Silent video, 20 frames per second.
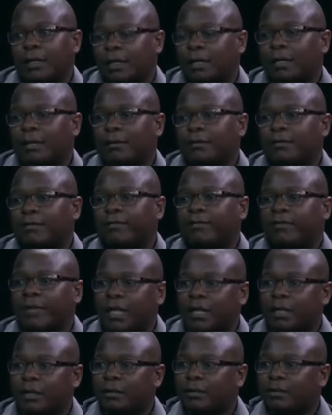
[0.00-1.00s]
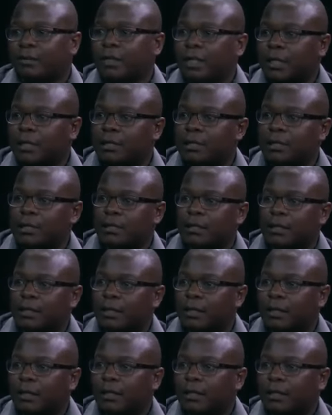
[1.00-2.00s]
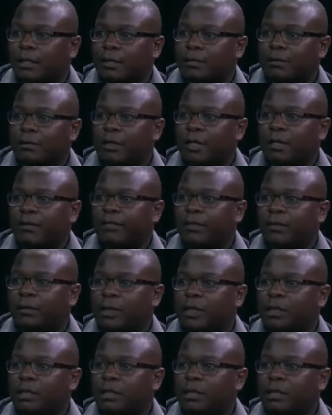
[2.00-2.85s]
lot of value to that, to their farming